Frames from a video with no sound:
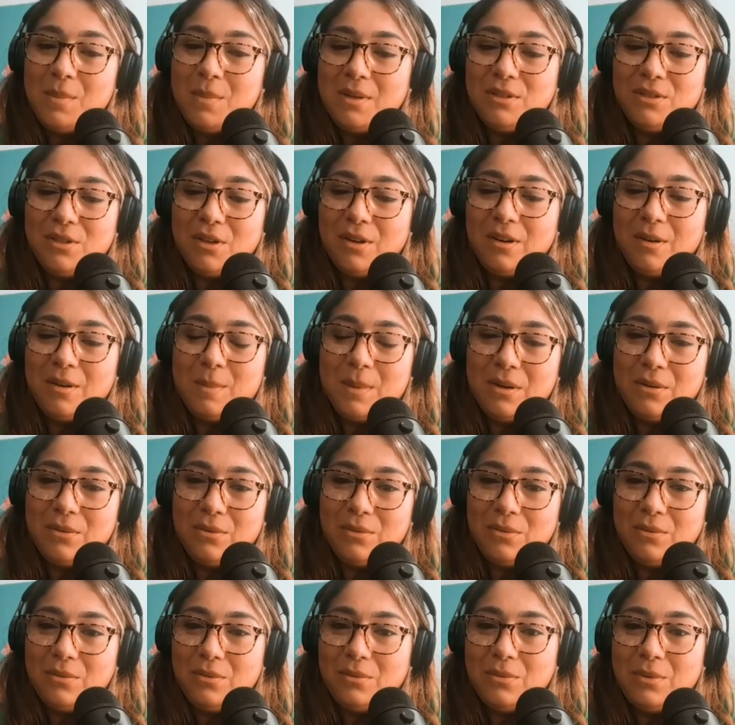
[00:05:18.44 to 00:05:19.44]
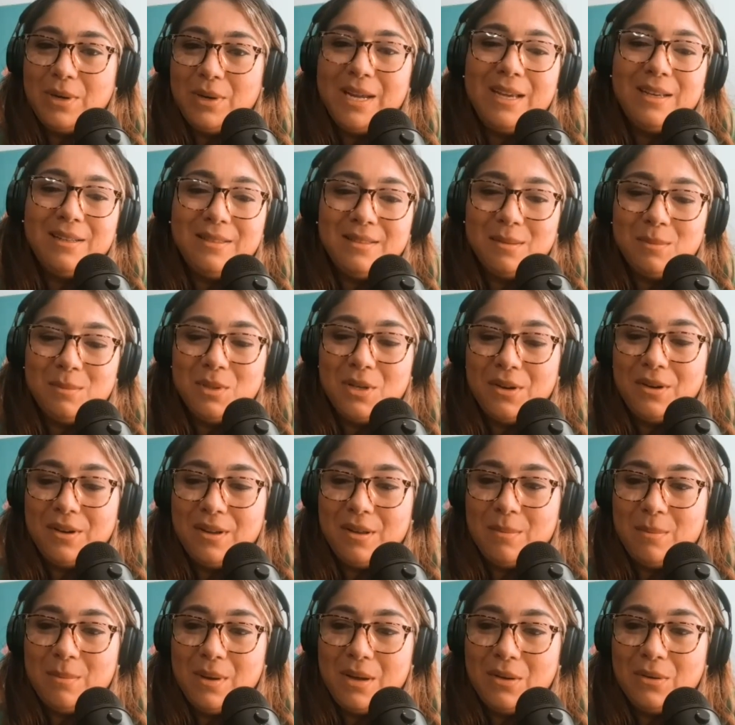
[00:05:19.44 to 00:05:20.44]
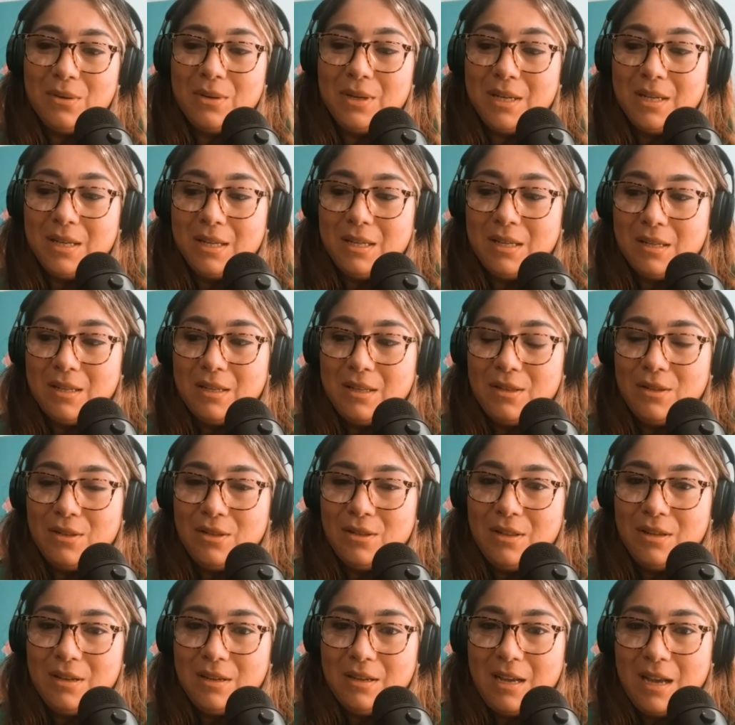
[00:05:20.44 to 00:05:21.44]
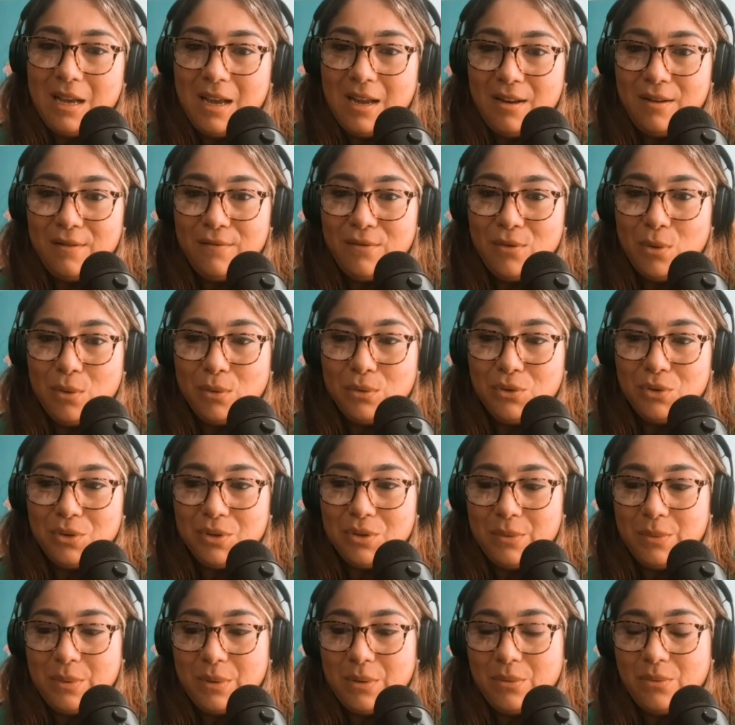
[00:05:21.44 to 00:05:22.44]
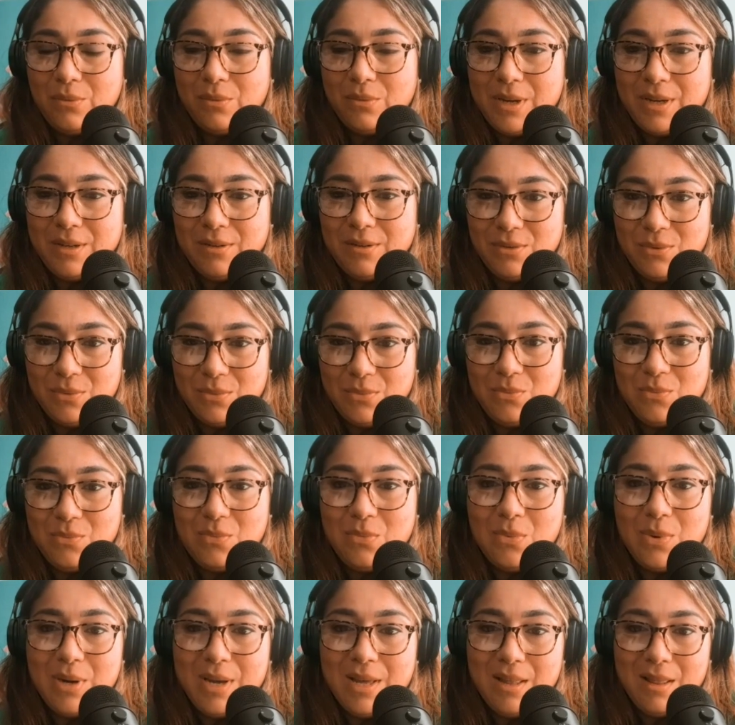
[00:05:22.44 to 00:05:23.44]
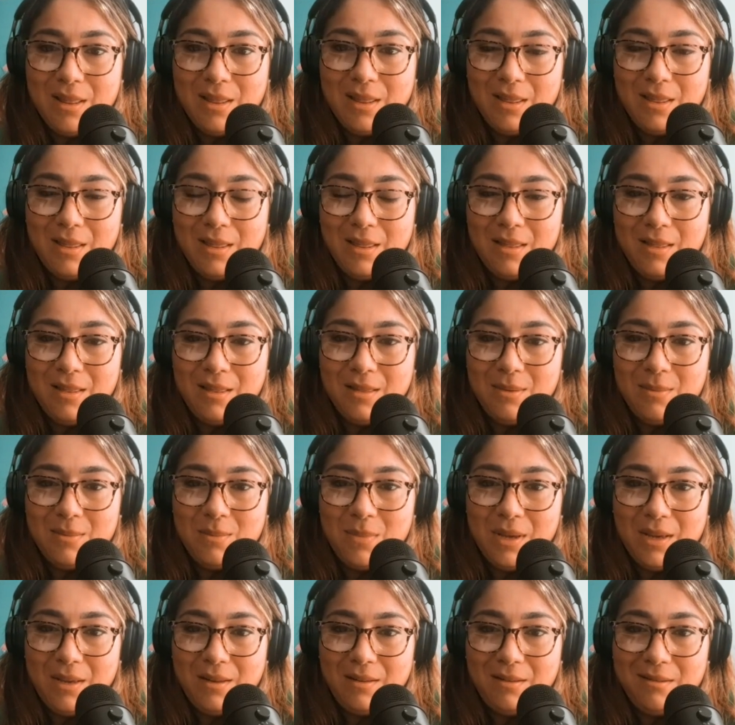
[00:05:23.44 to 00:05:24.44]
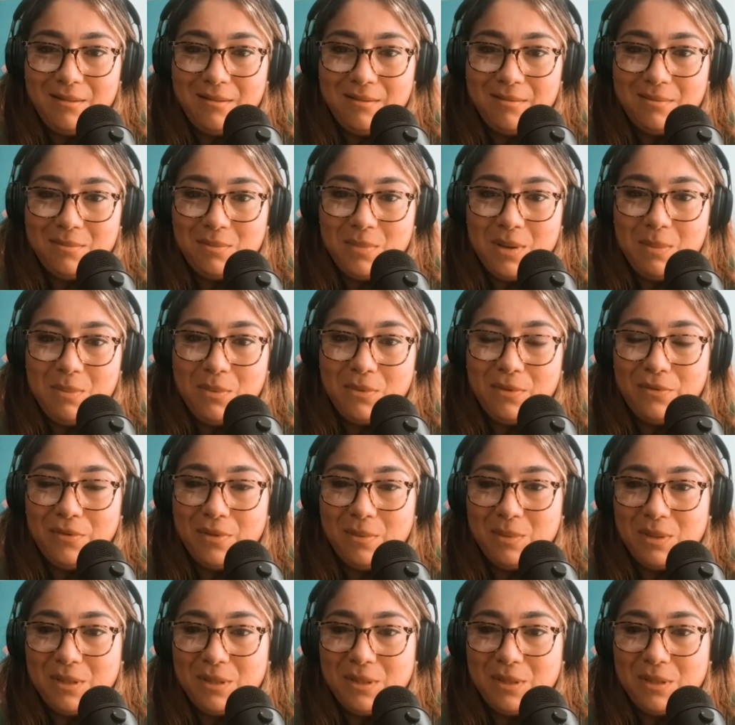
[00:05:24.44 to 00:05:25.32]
not talking about race, I'm talking about the kind of culture they were raised with. I mean, people from